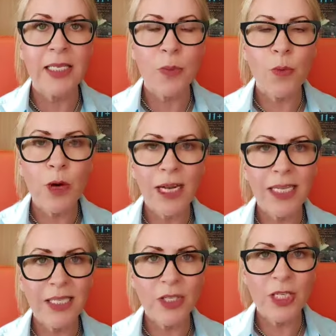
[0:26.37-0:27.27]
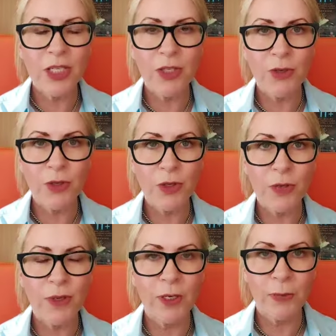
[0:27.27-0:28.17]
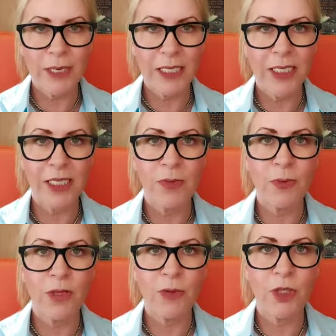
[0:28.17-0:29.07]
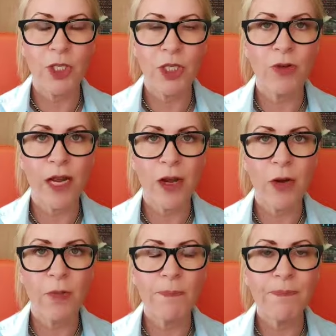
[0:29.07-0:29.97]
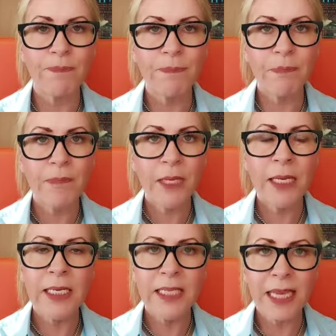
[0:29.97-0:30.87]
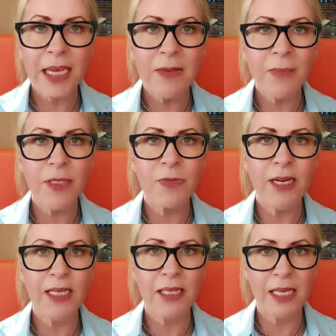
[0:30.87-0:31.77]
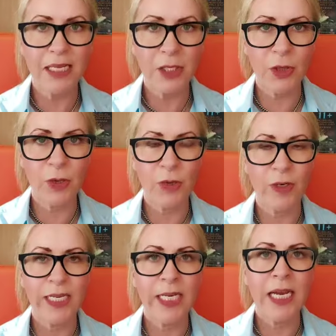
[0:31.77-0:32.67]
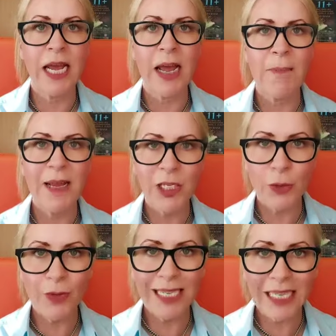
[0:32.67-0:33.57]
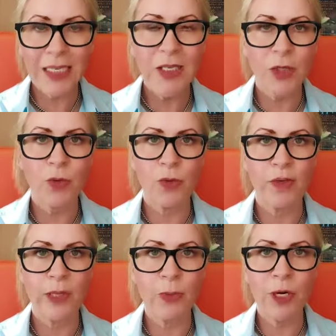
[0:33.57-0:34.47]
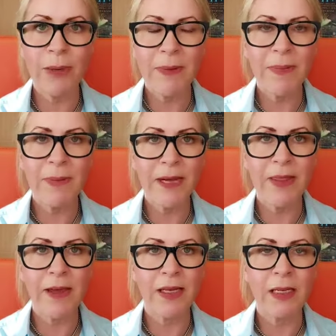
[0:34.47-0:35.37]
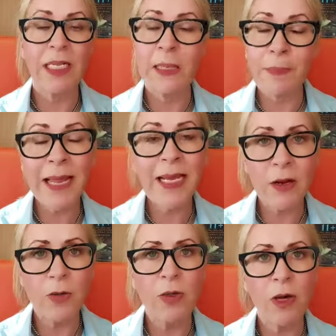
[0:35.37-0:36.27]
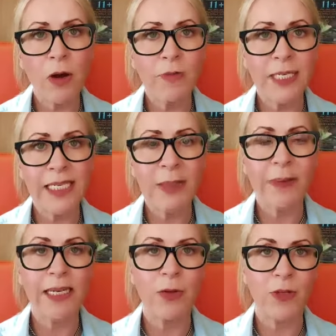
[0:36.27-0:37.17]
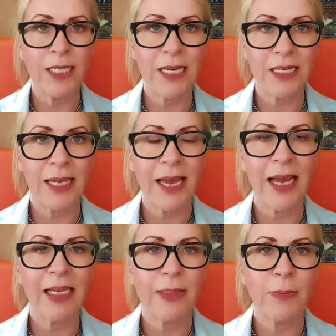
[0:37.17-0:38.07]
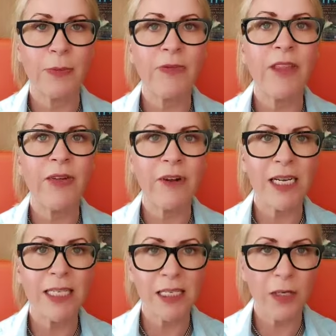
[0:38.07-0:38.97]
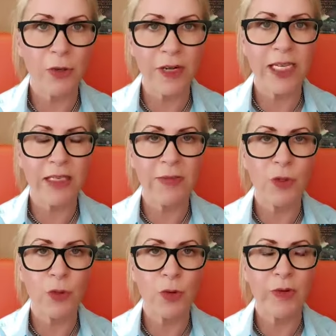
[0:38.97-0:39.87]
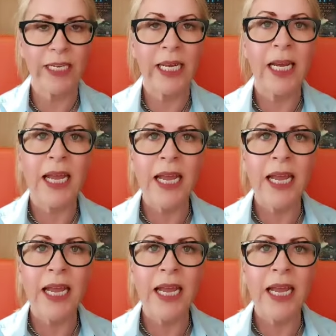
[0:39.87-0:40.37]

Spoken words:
So what I suggest you do when you're practicing with your children at home is get them to write their story. Make sure it is a story. And what I mean by that, depending on the task at hand, but if they're writing a creative story,